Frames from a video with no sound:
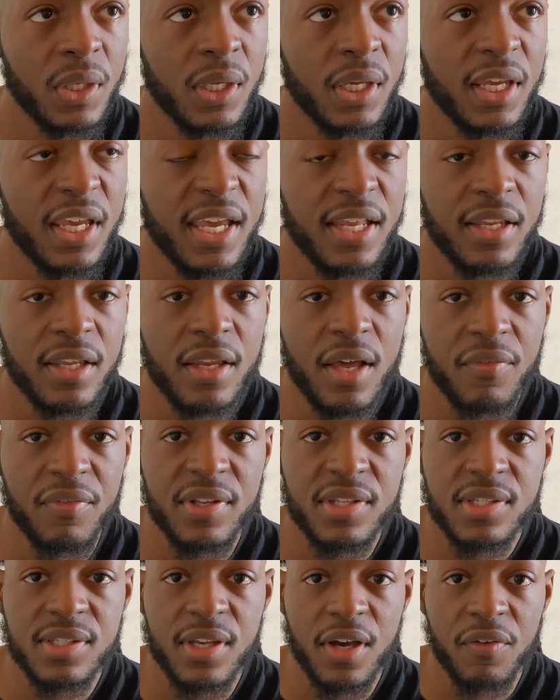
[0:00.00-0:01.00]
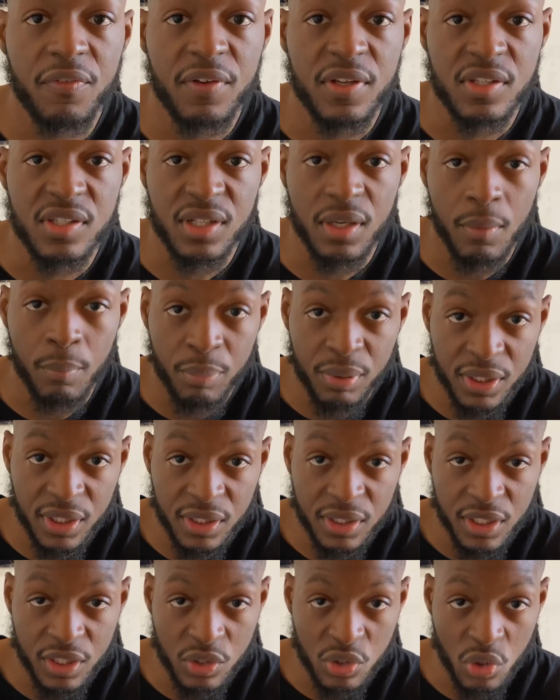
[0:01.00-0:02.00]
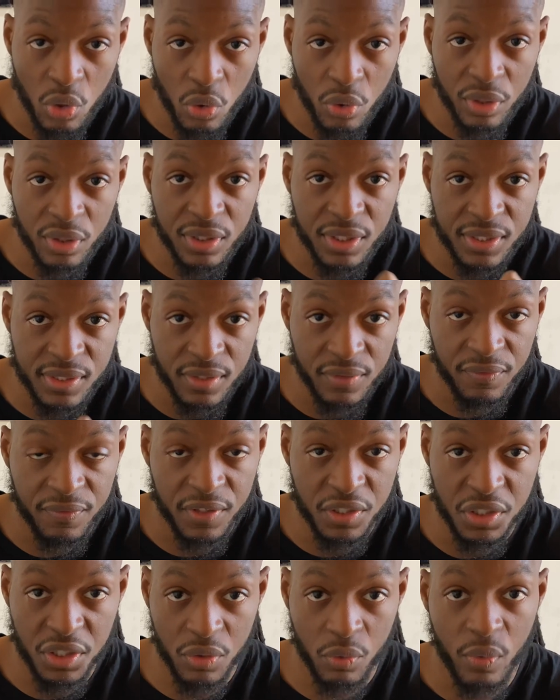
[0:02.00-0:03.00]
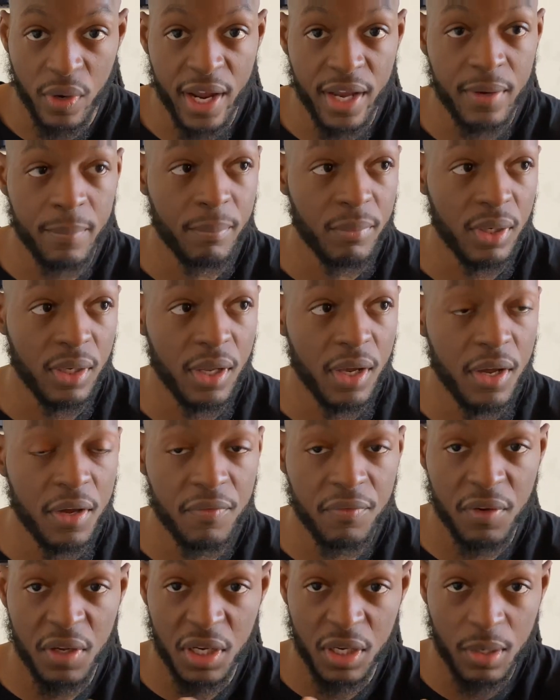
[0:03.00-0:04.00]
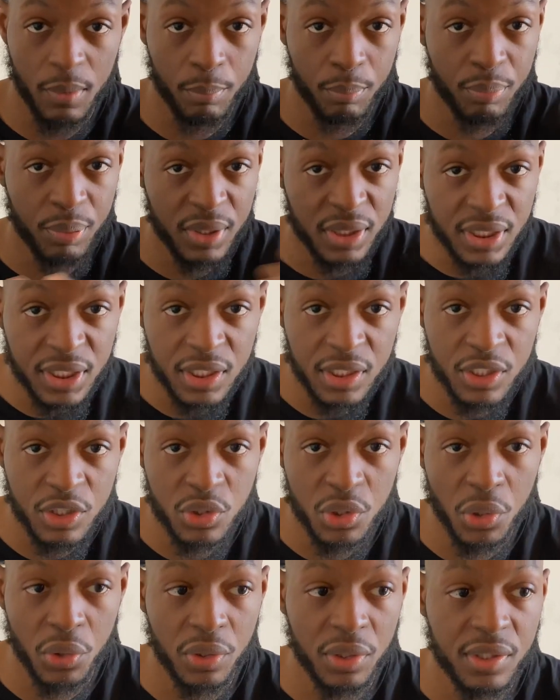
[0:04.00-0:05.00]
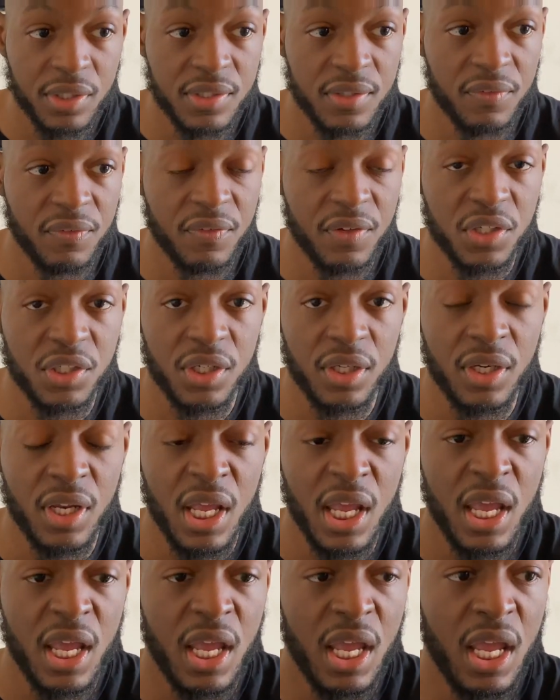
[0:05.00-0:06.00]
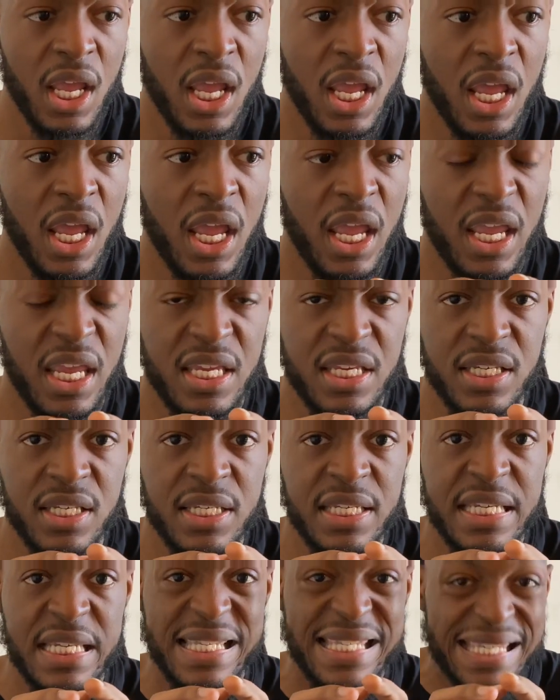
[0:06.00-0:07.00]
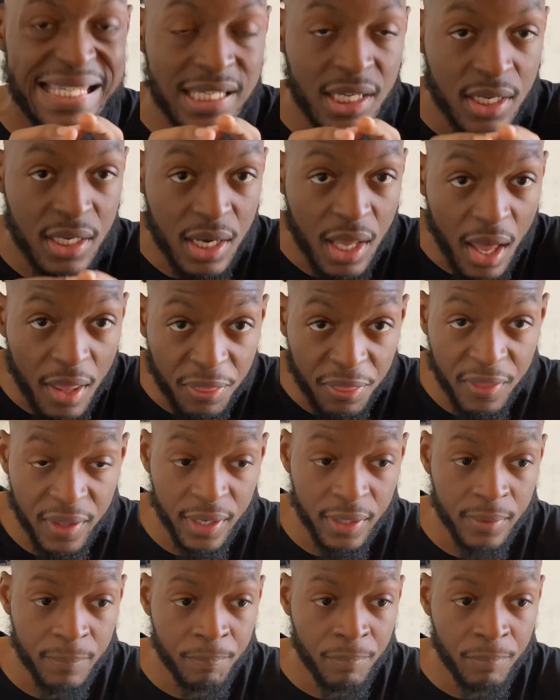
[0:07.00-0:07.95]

in and of itself is completely and totally sufficient, right? Love, completely, totally sufficient. It needs nothing